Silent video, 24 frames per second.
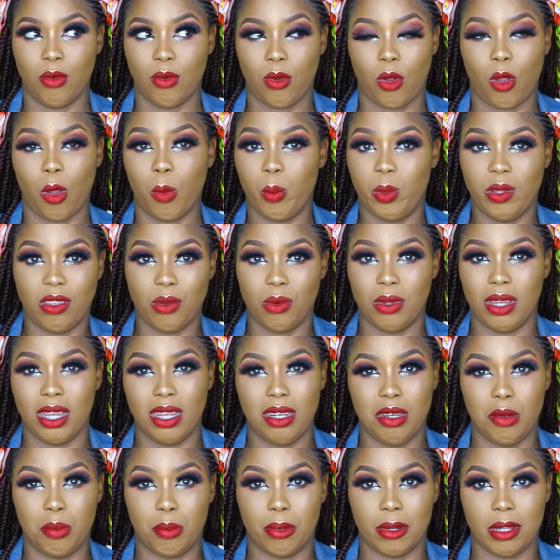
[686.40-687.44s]
competing with
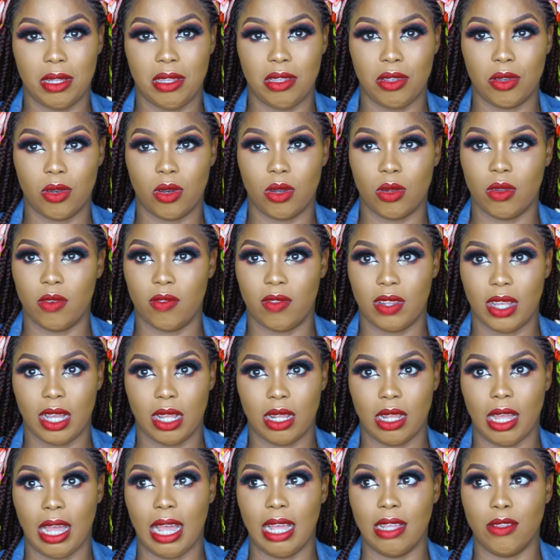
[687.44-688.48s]
anybody or all of
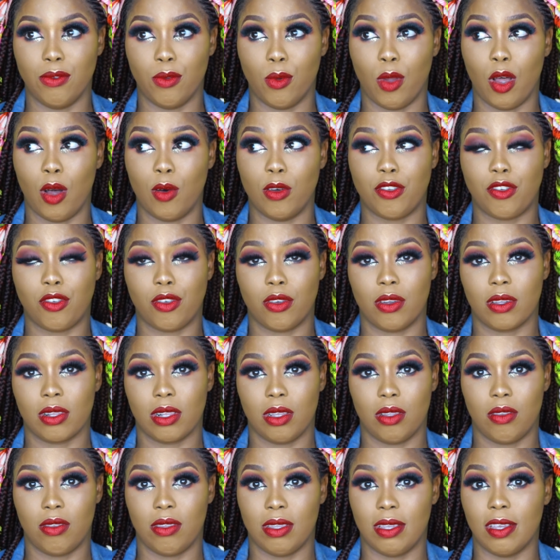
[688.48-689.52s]
that. I was
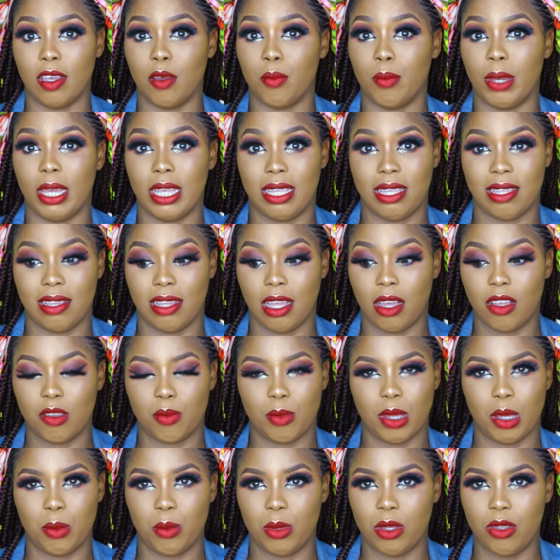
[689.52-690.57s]
struggling to get my kit. That was
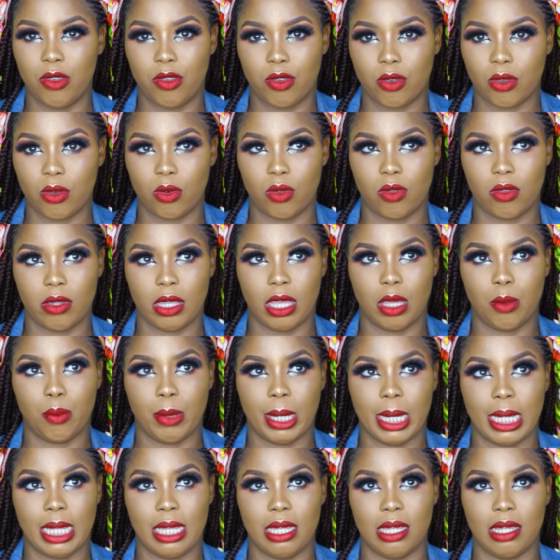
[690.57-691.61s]
my main struggle, to get
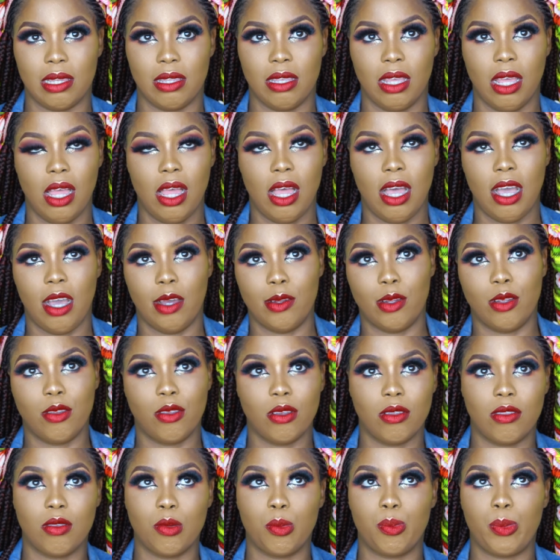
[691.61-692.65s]
my kit, and
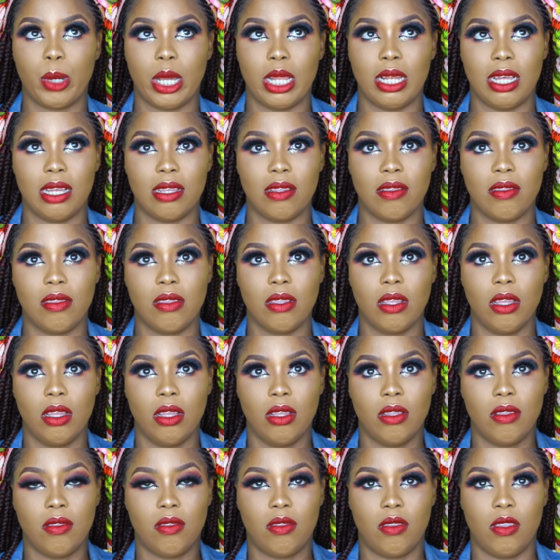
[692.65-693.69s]
also to balance
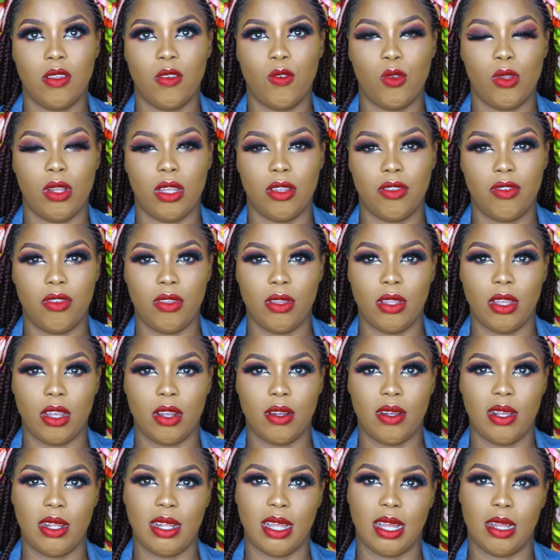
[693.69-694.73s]
civil
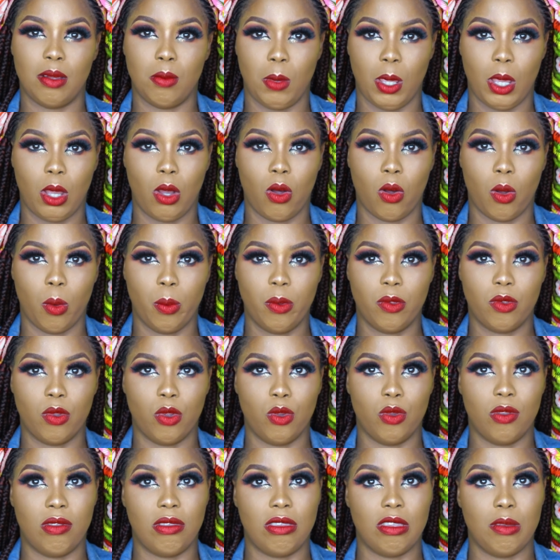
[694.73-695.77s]
engineering and makeup. So
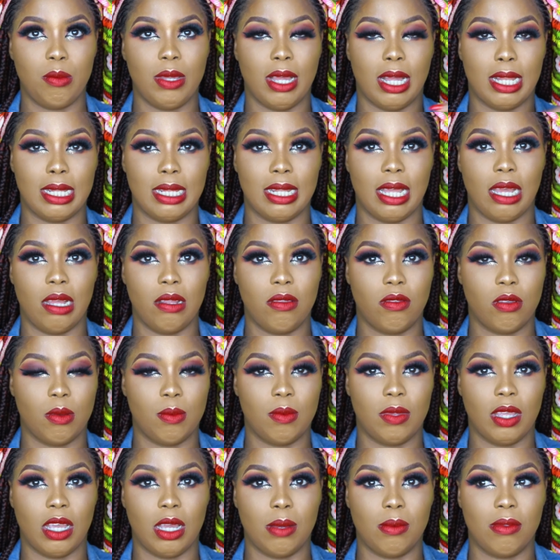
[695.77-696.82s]
you see me at night
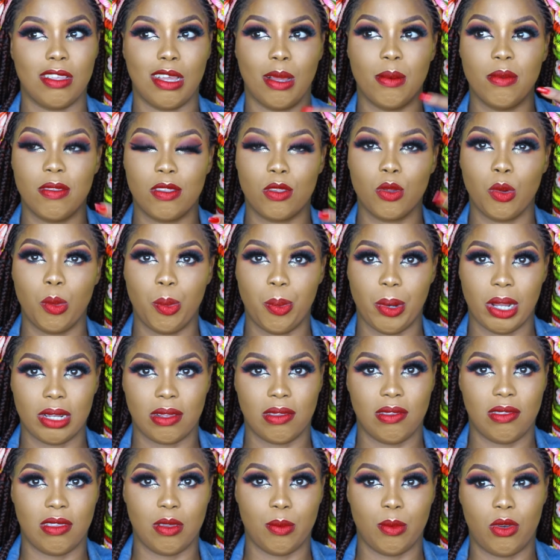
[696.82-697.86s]
sometimes, I'm still
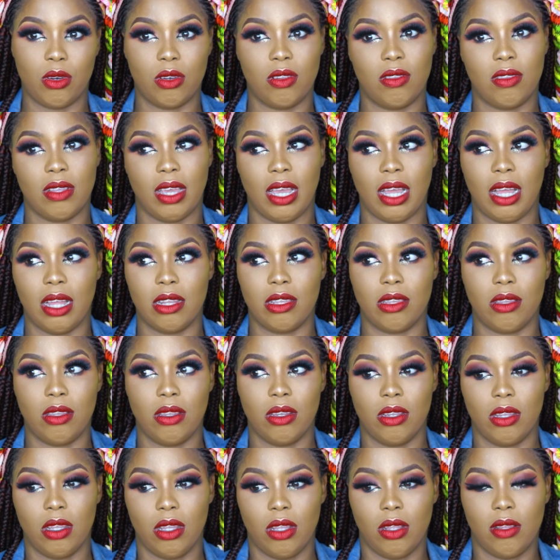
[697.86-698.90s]
practicing because I had
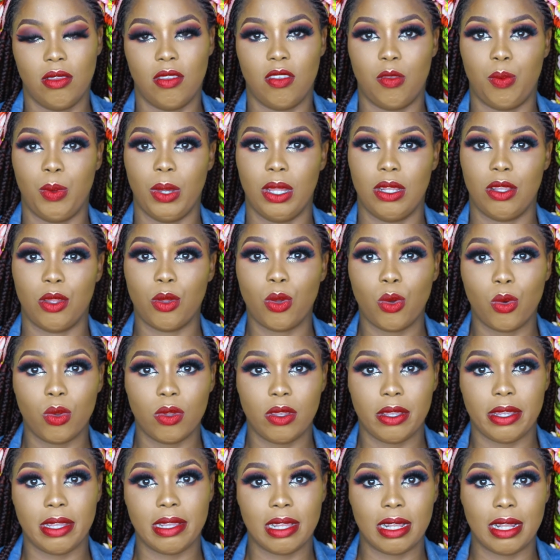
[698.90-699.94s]
to spend the whole
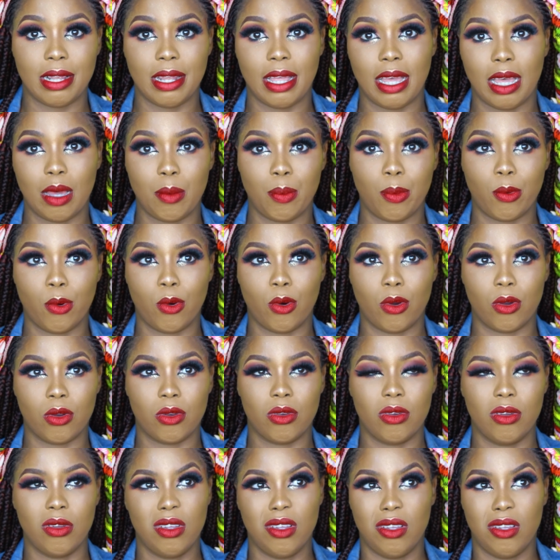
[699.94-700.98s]
day in the lab or